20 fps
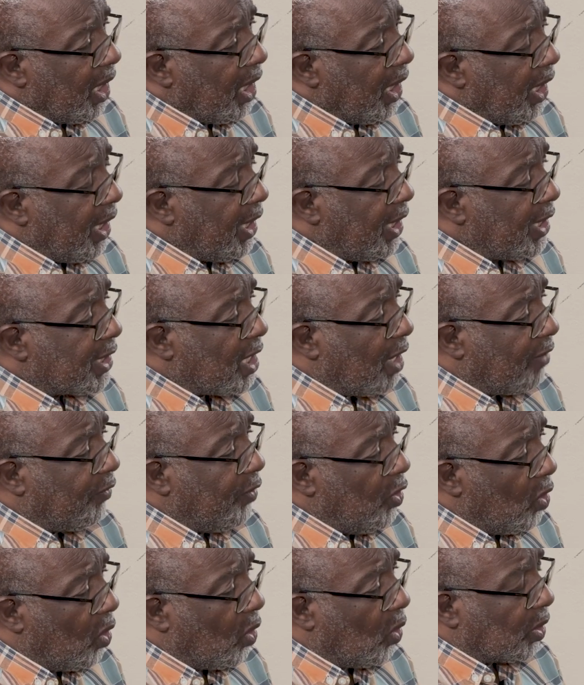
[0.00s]
it is of
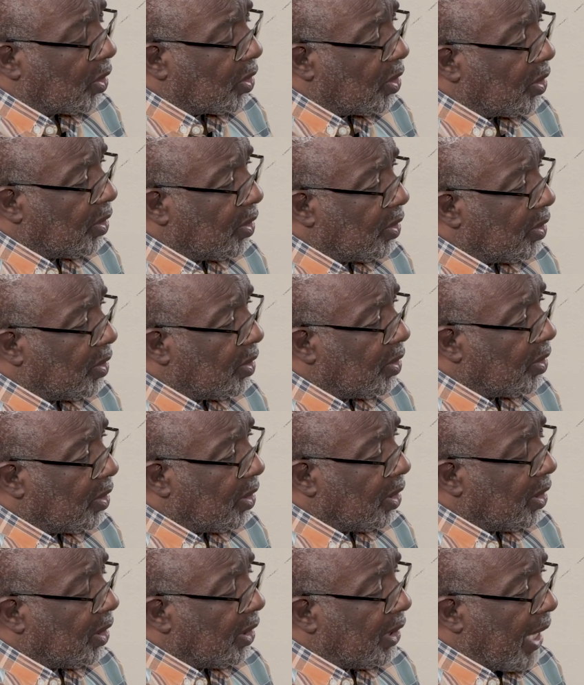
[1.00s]
note
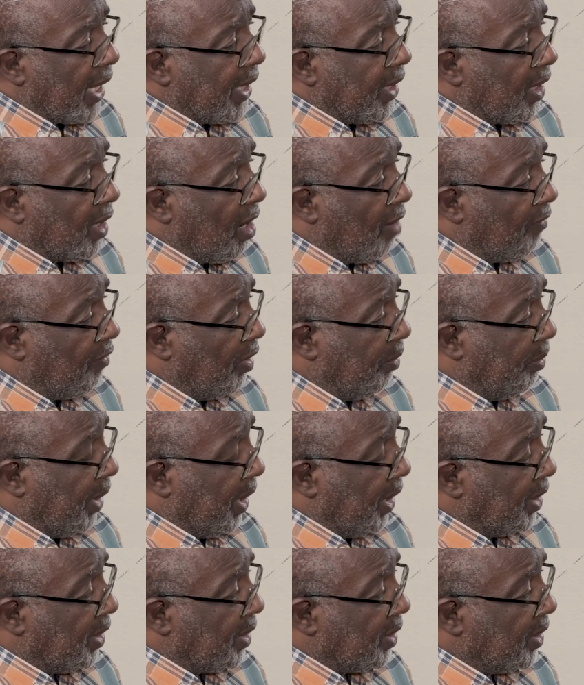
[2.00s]
that the
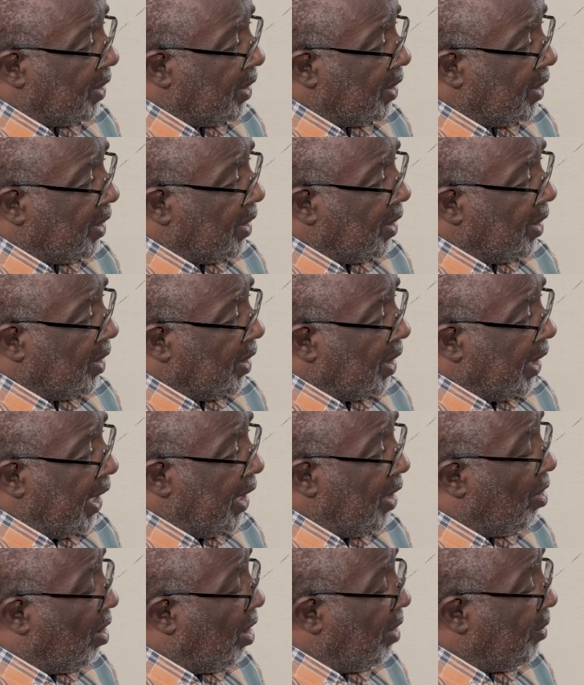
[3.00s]
government, in
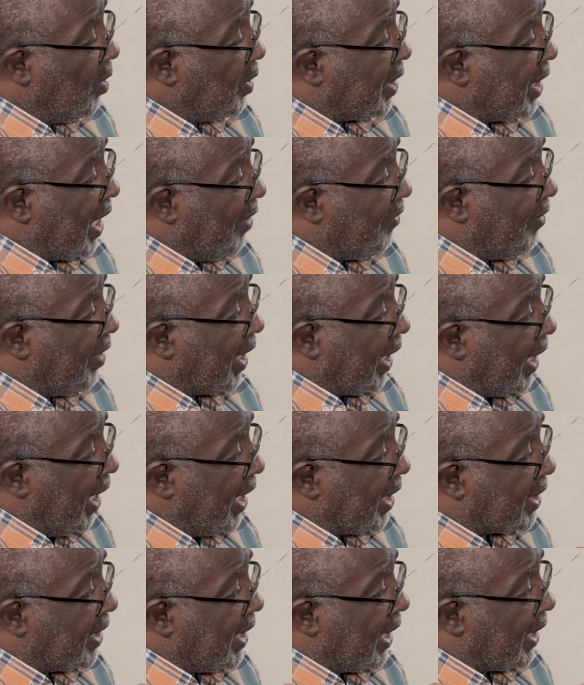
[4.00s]
almost every
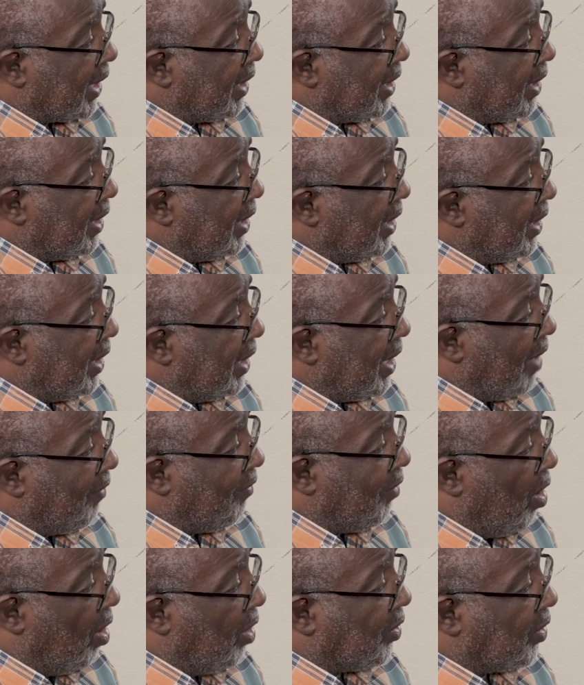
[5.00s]
case that they have
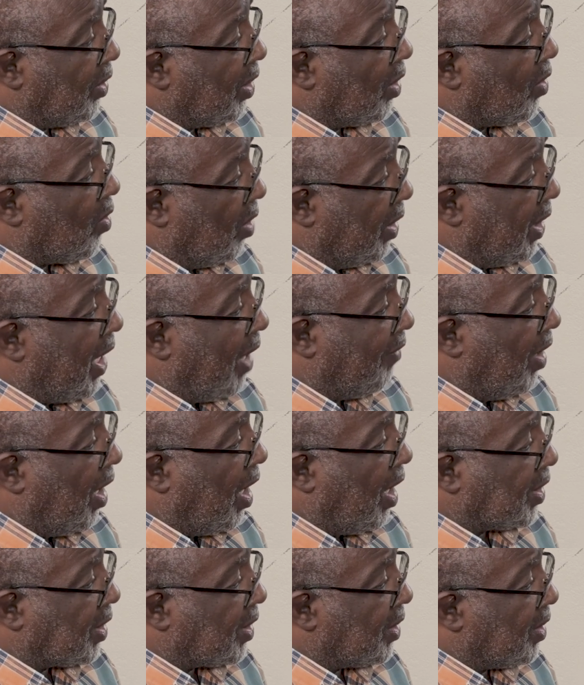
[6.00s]
gone to the court, they have
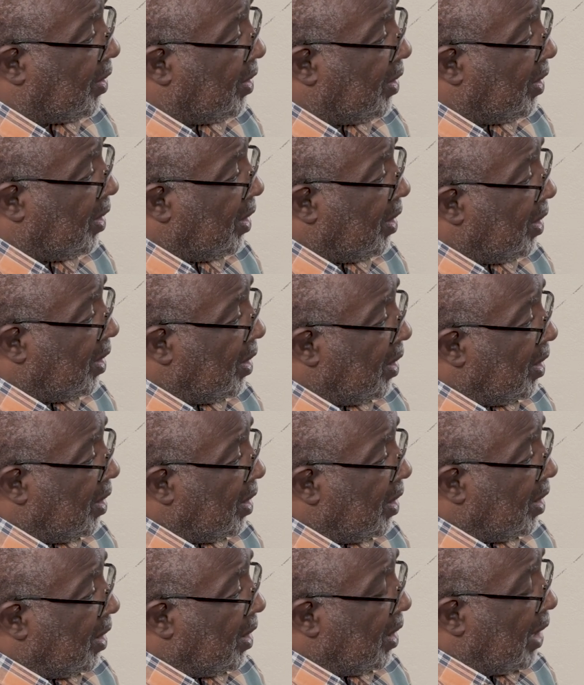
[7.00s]
lost.
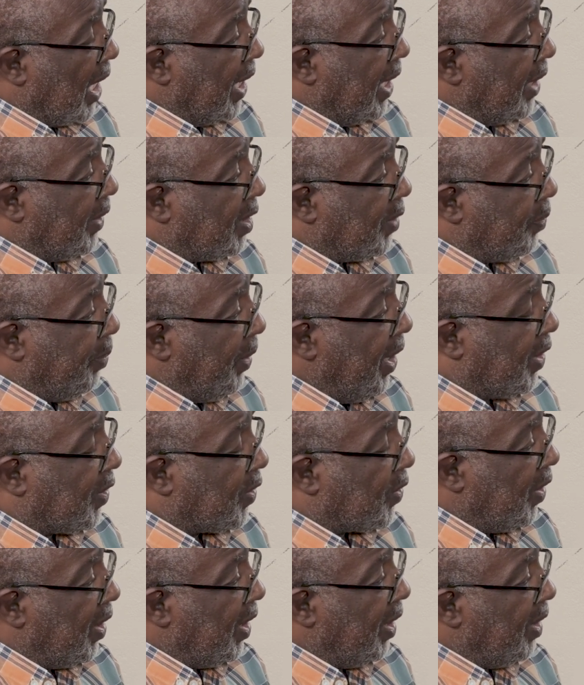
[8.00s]
And it speaks
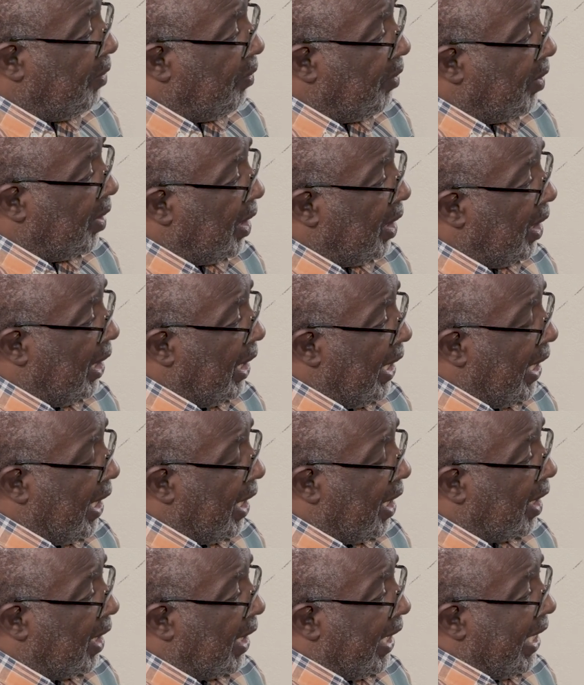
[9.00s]
to the
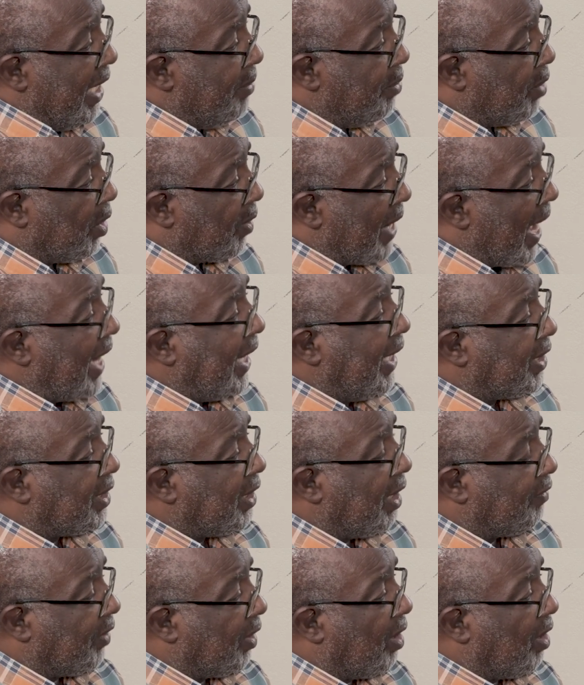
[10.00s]
legal immorality of the